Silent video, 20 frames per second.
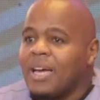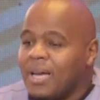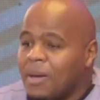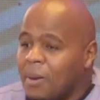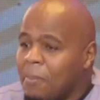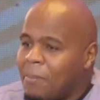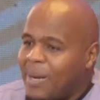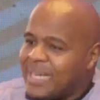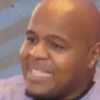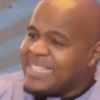
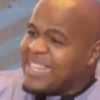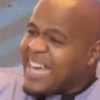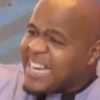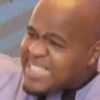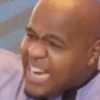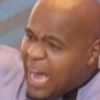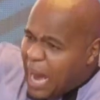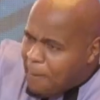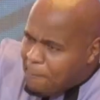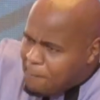But
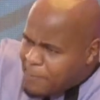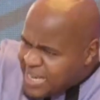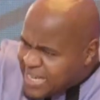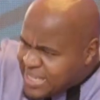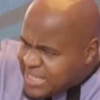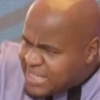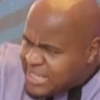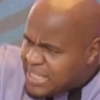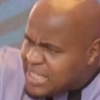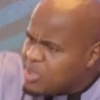that
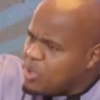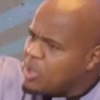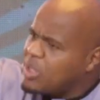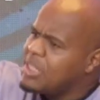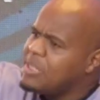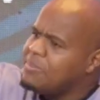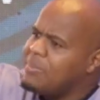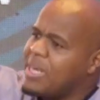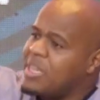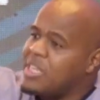ability is
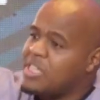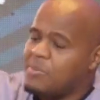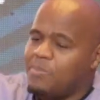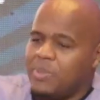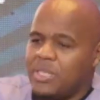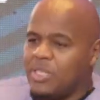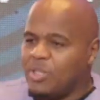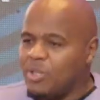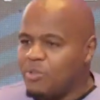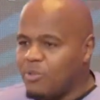only by the
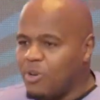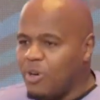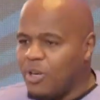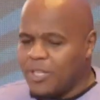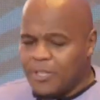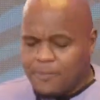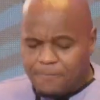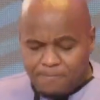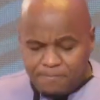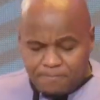Spirit of God.
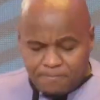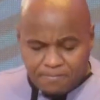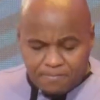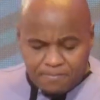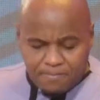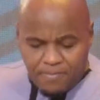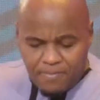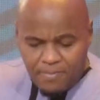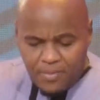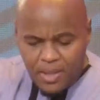
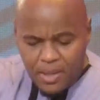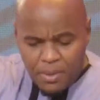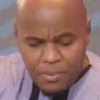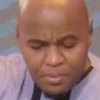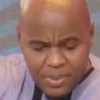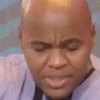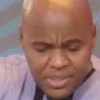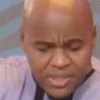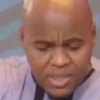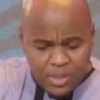
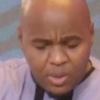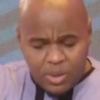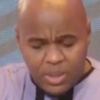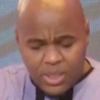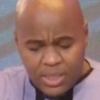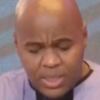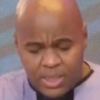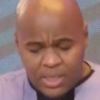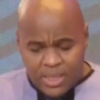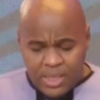Praise the Lord.
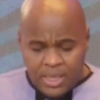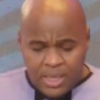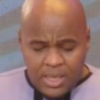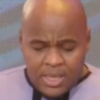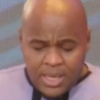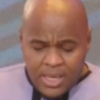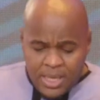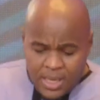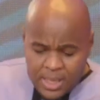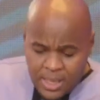
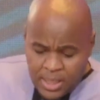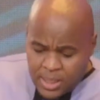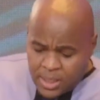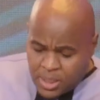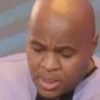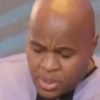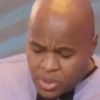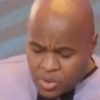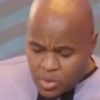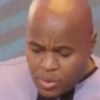
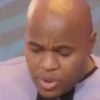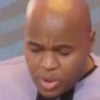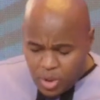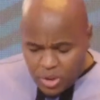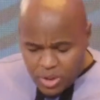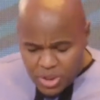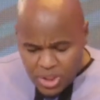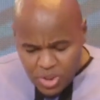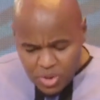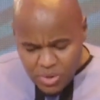So he
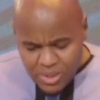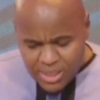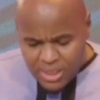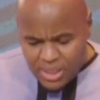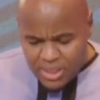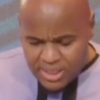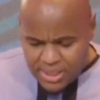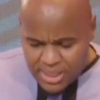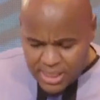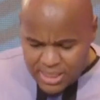continues and
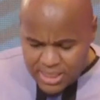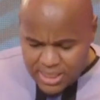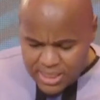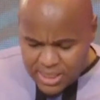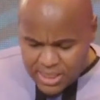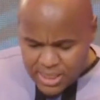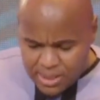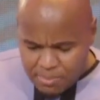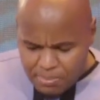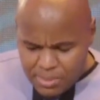he says,
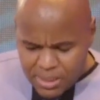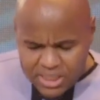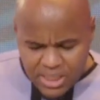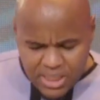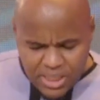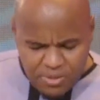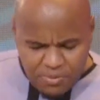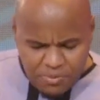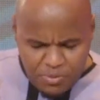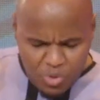but
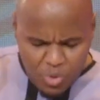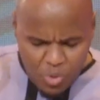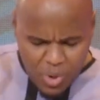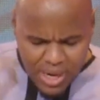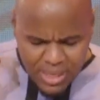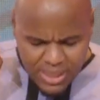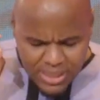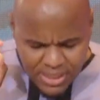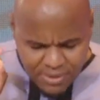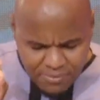if you
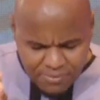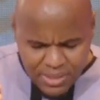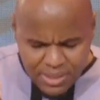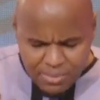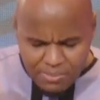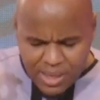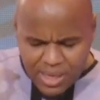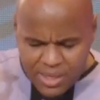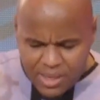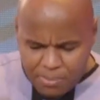are living
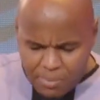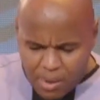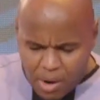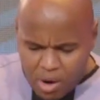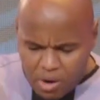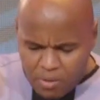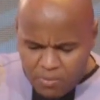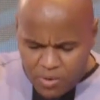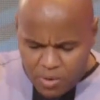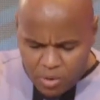by the
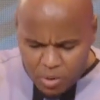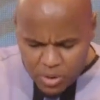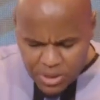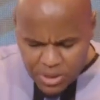power of the Holy